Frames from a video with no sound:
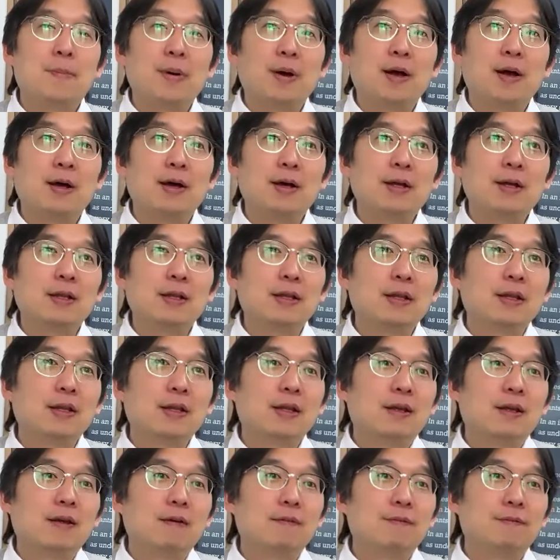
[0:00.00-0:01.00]
But
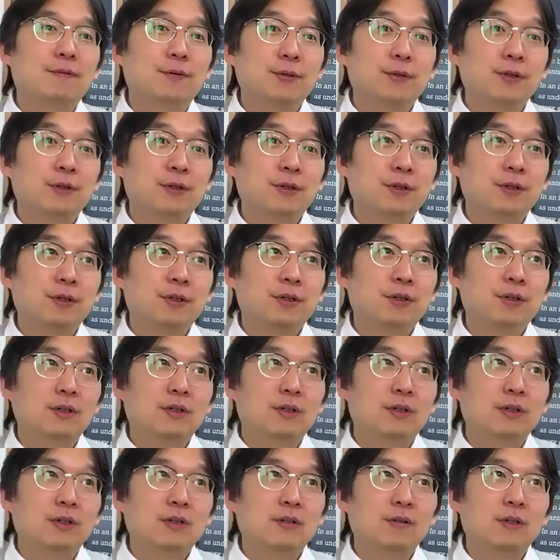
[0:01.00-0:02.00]
for
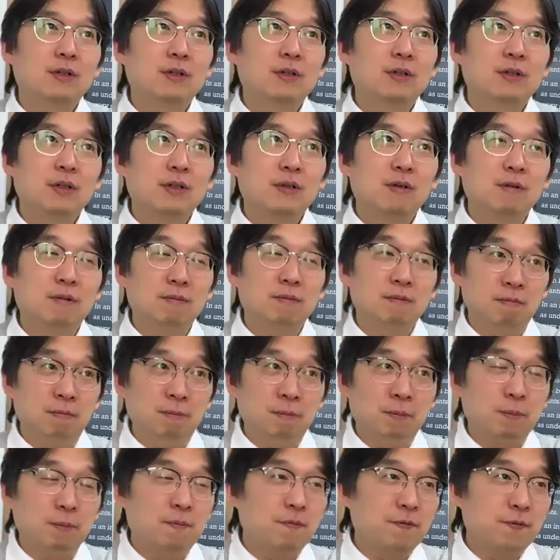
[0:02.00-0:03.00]

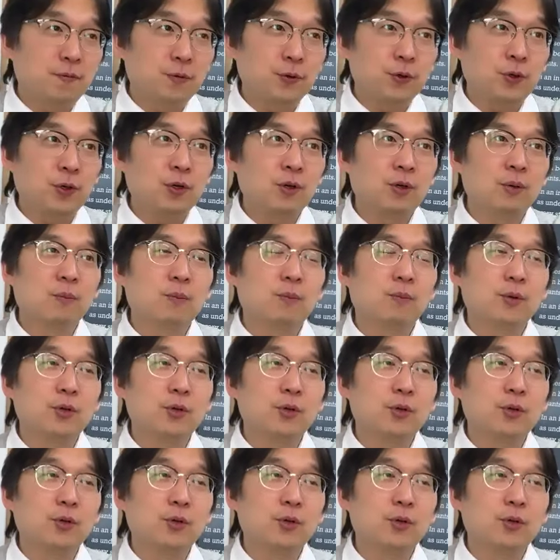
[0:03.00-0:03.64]
for